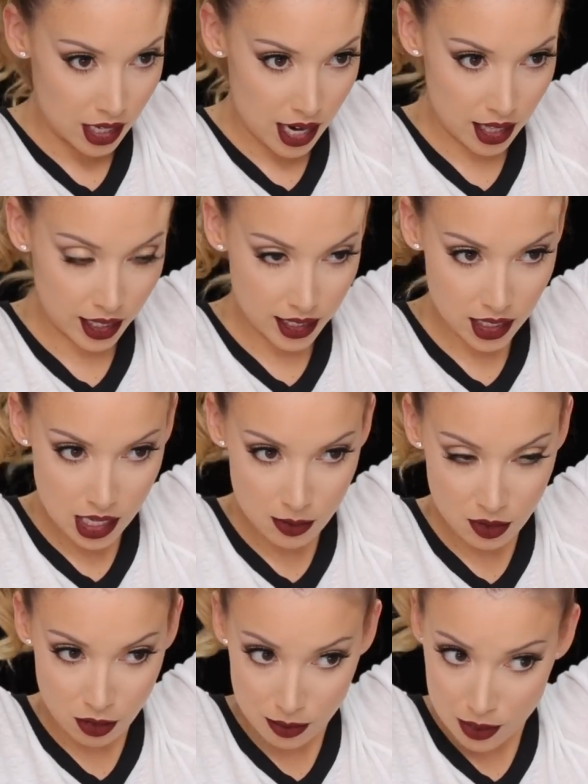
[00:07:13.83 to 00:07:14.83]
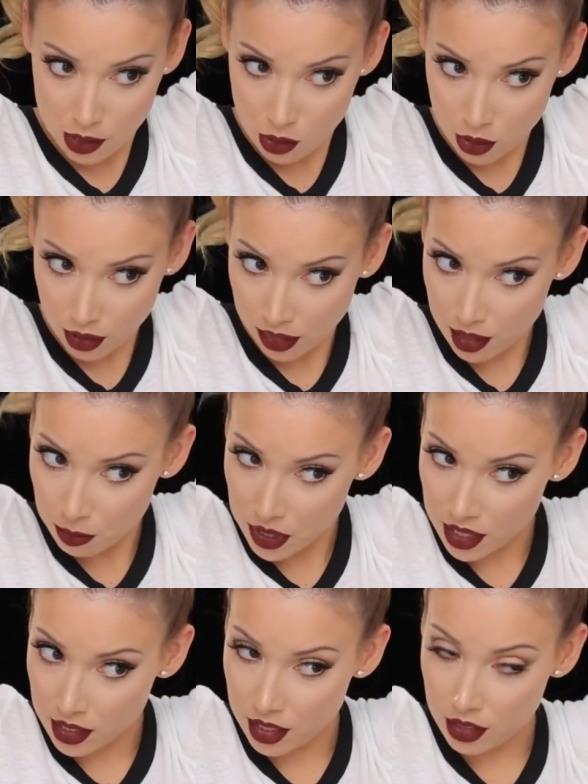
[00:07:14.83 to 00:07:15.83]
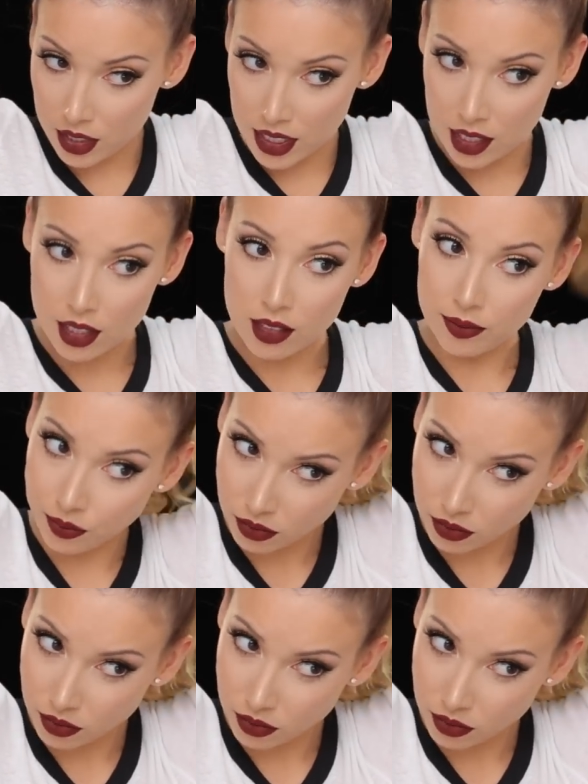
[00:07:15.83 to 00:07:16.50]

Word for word: I like to come in from the north up here and do it.